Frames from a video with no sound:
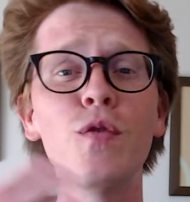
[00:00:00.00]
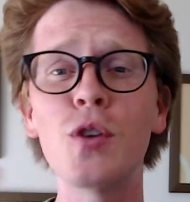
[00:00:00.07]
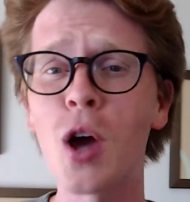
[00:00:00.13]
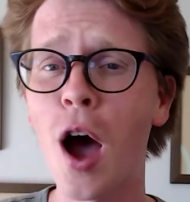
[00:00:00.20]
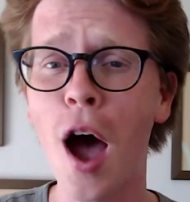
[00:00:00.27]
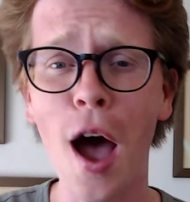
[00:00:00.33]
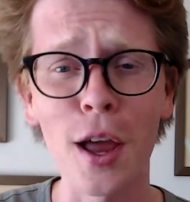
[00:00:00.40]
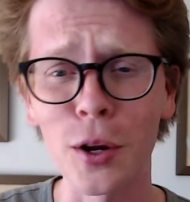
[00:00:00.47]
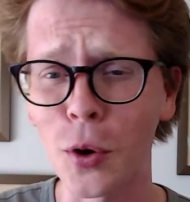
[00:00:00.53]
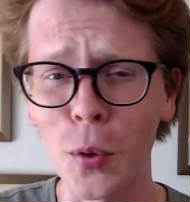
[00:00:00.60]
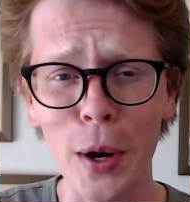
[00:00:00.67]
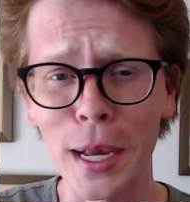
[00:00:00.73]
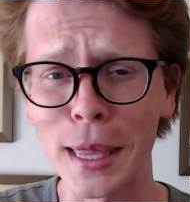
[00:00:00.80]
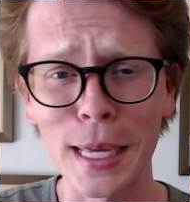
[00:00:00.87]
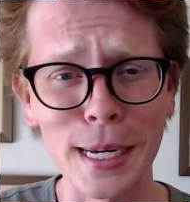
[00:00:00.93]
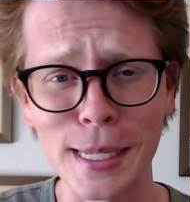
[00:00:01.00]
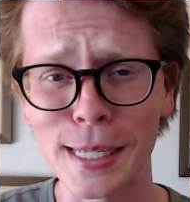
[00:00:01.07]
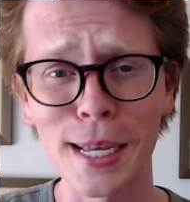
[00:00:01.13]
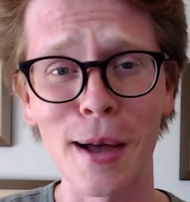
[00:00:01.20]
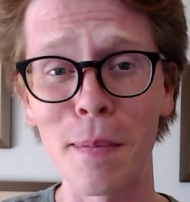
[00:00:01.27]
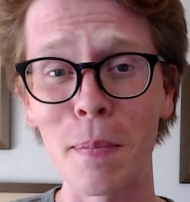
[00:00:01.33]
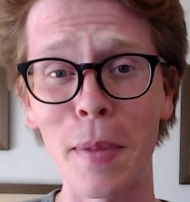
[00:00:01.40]
on quickly to
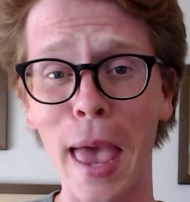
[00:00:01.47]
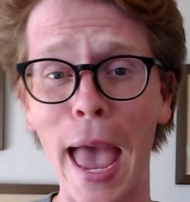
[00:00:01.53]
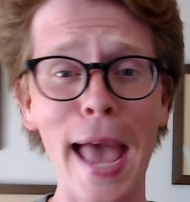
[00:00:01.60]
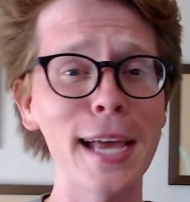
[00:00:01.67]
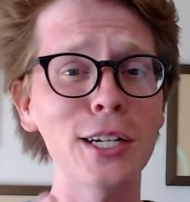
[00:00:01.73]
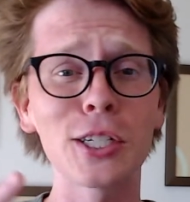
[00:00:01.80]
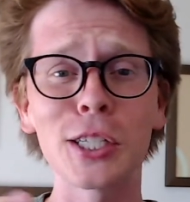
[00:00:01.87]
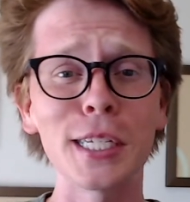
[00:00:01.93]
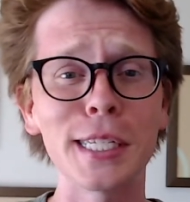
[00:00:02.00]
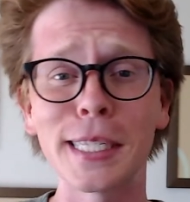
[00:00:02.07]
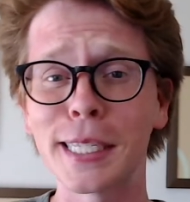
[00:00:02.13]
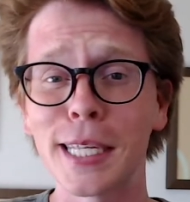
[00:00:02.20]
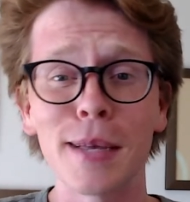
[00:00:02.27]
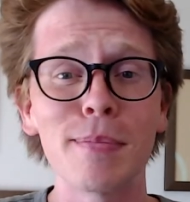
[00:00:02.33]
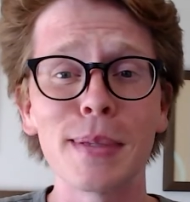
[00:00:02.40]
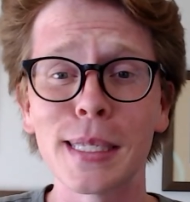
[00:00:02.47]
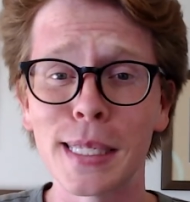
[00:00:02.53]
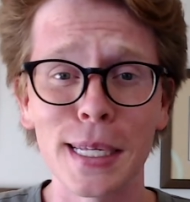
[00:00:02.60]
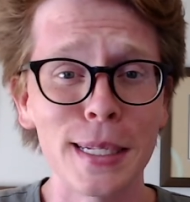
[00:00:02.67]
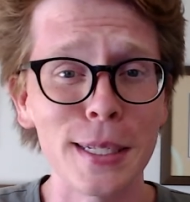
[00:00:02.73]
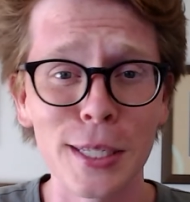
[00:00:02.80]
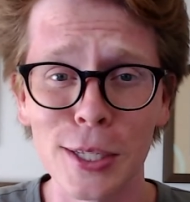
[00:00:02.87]
some Ashlee
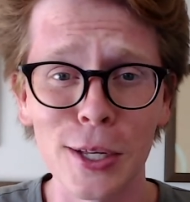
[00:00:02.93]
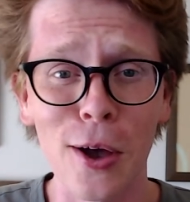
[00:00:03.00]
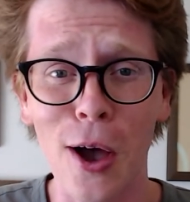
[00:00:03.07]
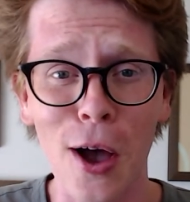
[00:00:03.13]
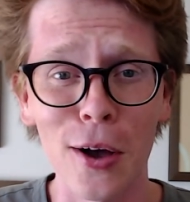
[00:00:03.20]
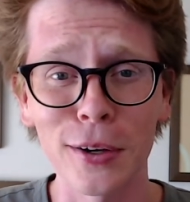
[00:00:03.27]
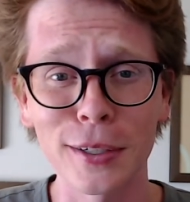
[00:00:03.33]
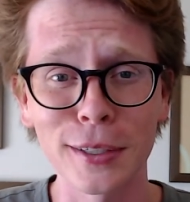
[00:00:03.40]
Simpson song.